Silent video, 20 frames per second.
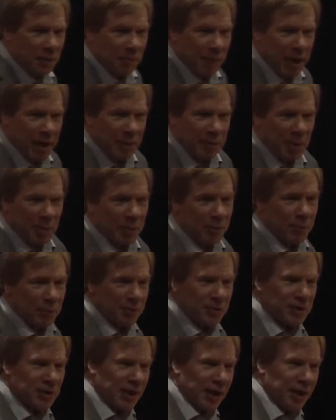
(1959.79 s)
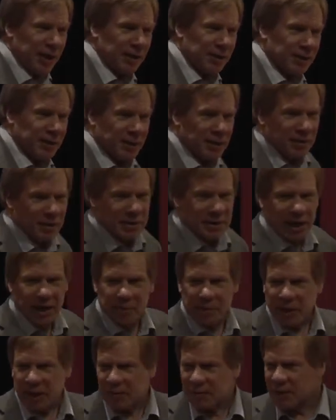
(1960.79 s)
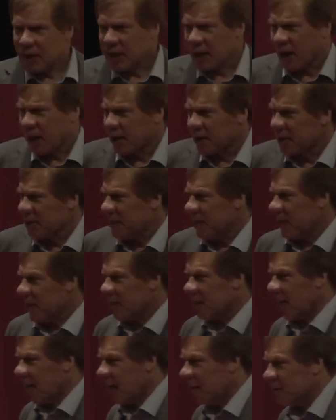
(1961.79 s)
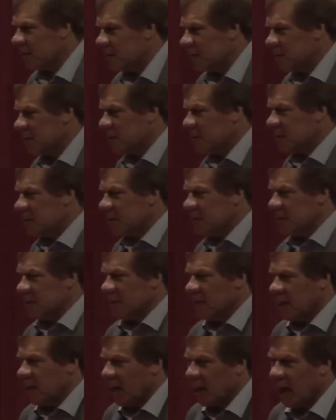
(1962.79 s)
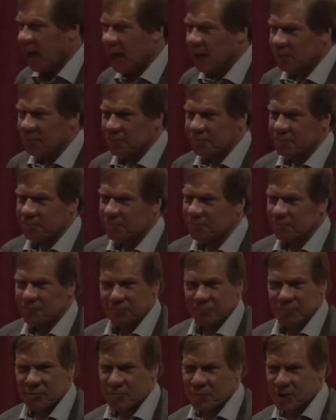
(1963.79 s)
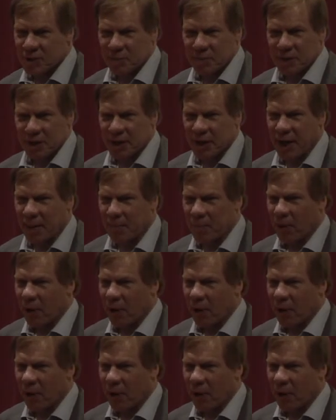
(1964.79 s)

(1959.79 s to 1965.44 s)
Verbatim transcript: Many people will say, well, it's got to be a heart attack, heart disease, um, something in that